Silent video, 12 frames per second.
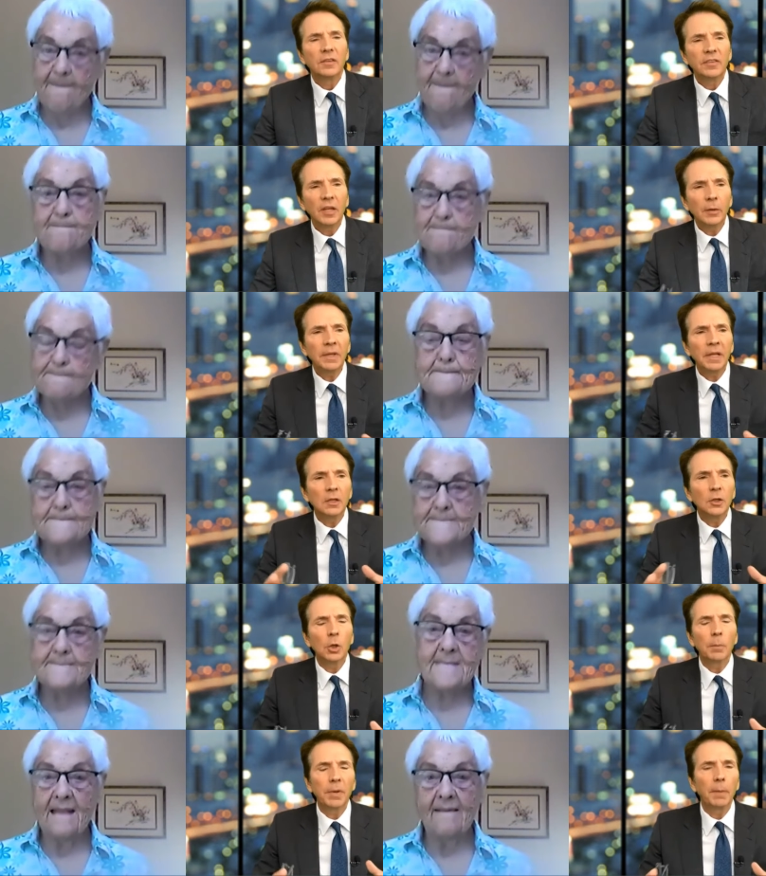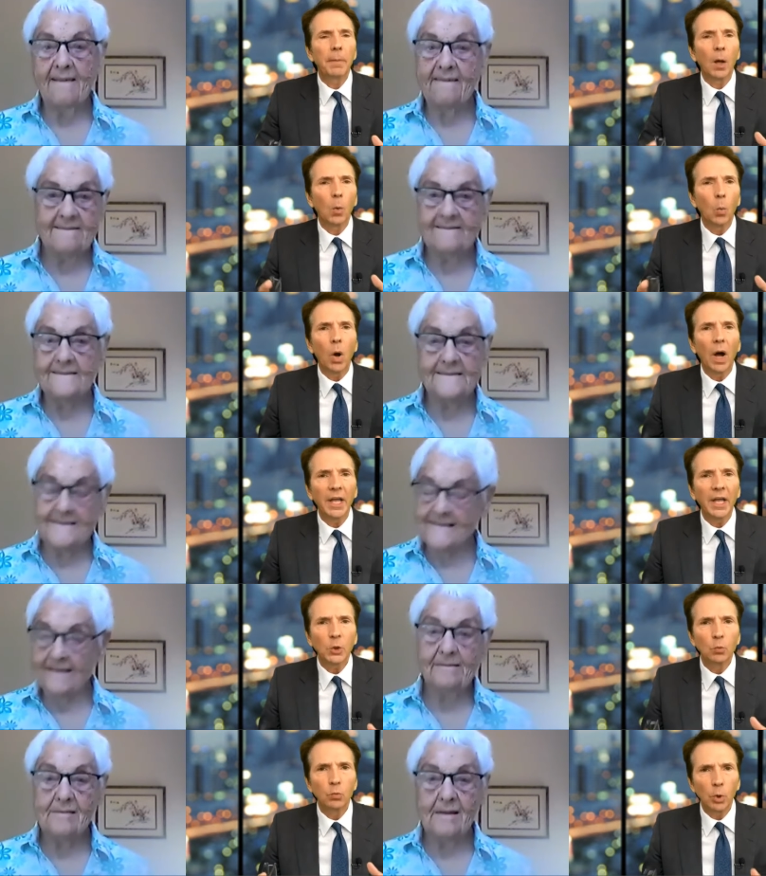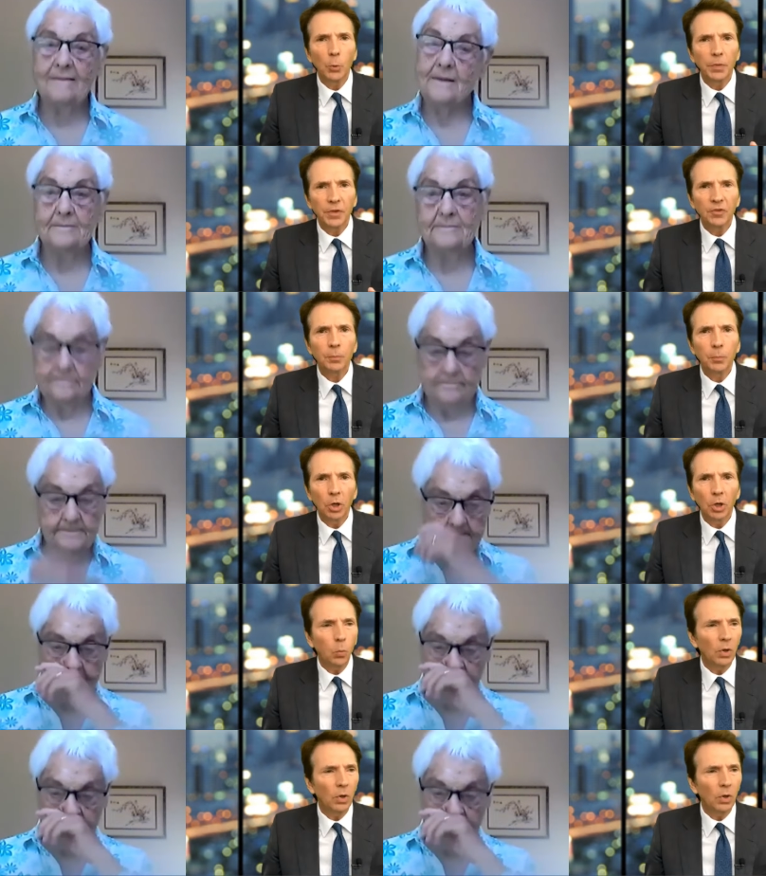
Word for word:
Speaker 1: tell me a little bit about why you wrote this book.